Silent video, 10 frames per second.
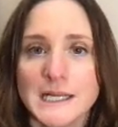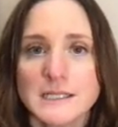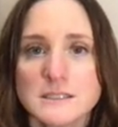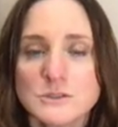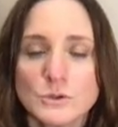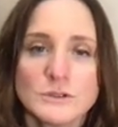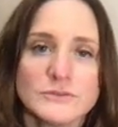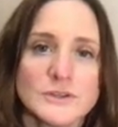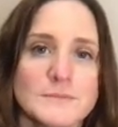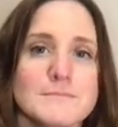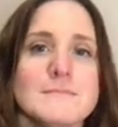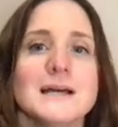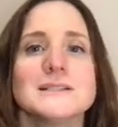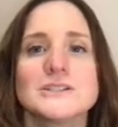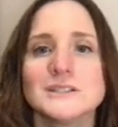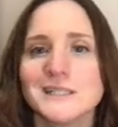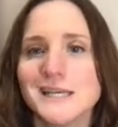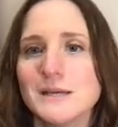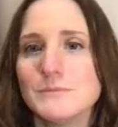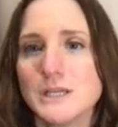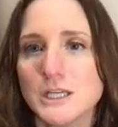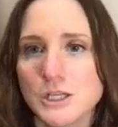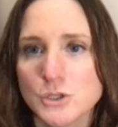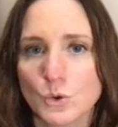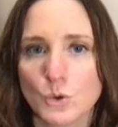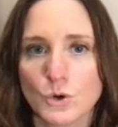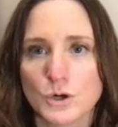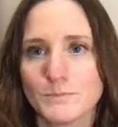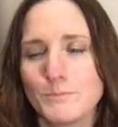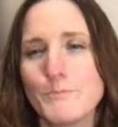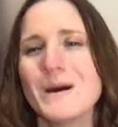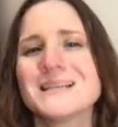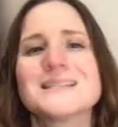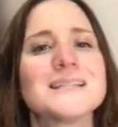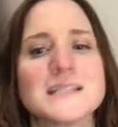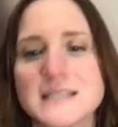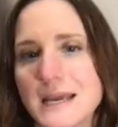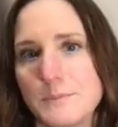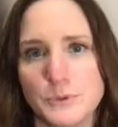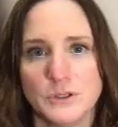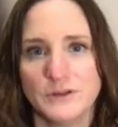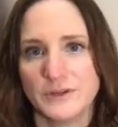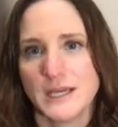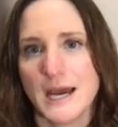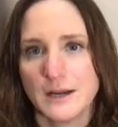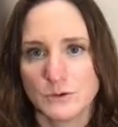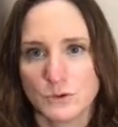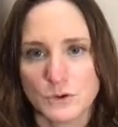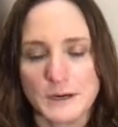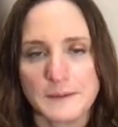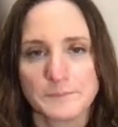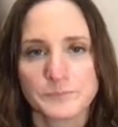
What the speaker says: It's sort of a mental image or best example of a category.